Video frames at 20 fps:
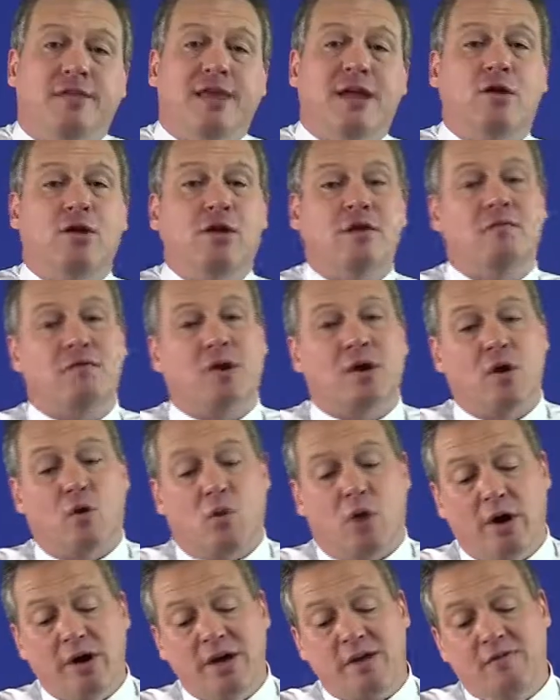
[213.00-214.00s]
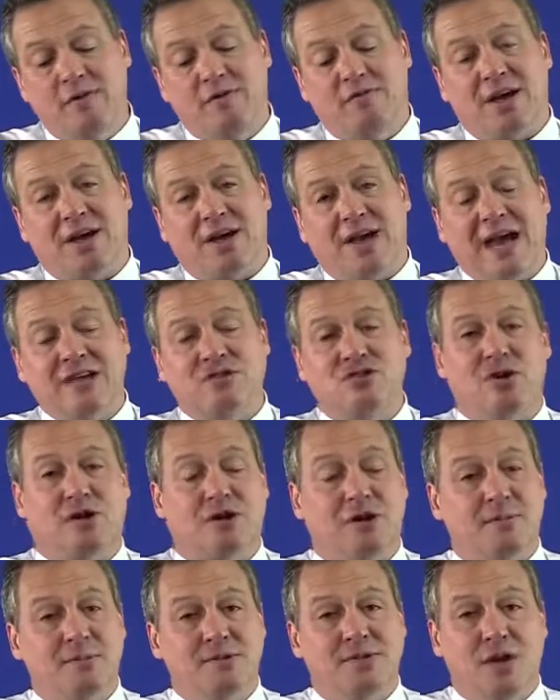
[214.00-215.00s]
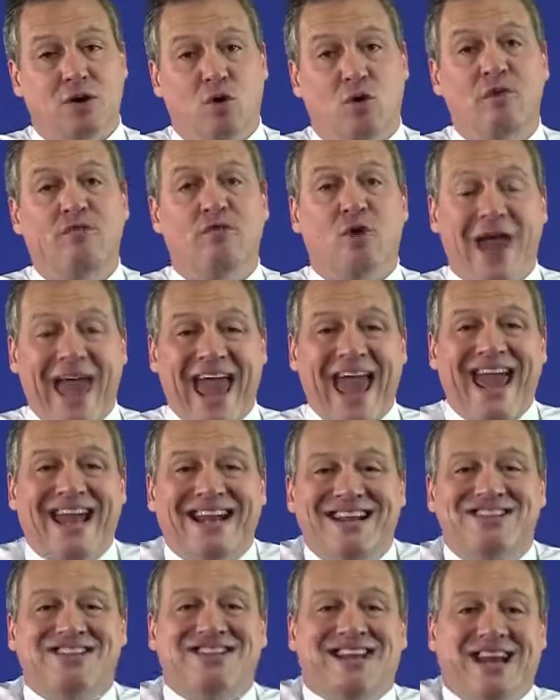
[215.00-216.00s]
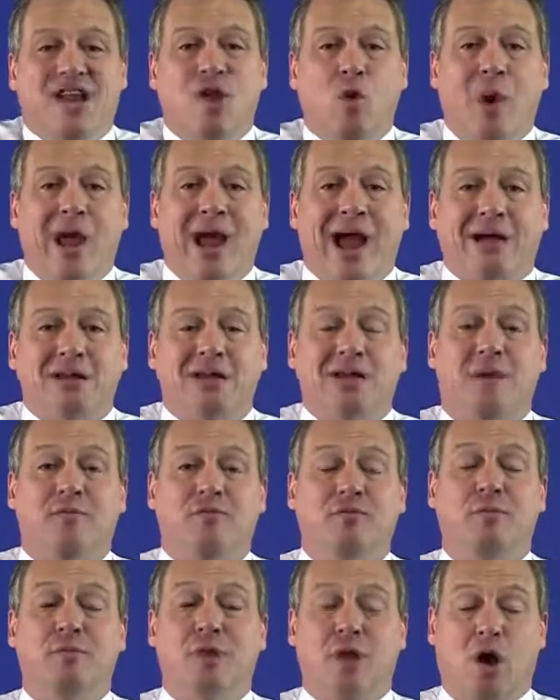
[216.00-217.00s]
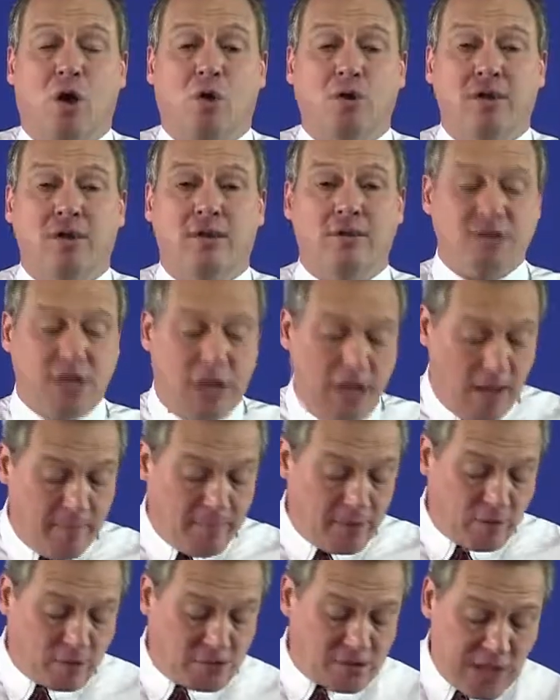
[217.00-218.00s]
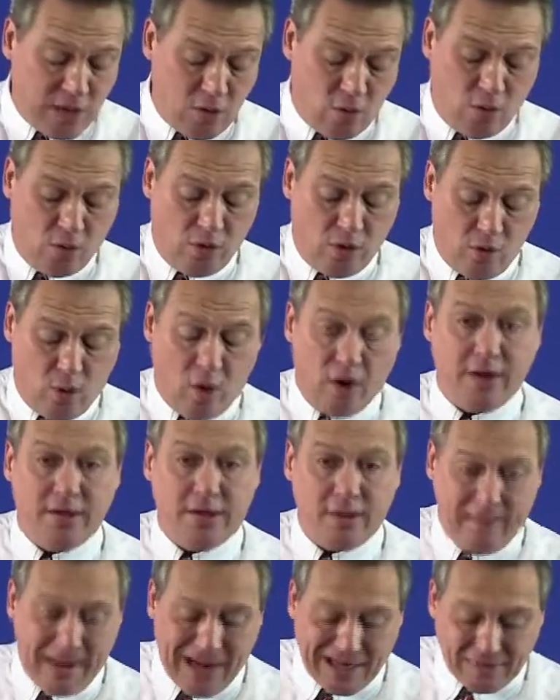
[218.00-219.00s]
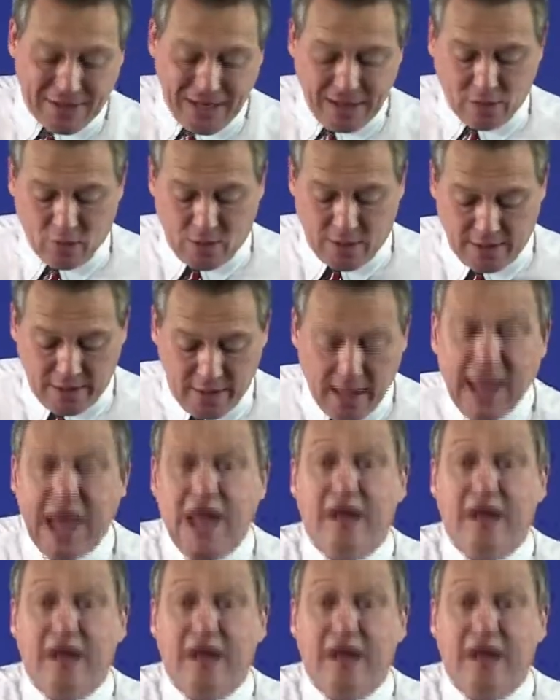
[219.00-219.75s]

that they're not even going to worry even if they catch a glimpse here or if your hand is in any way uncomfortable holding this because they're all worrying about that one.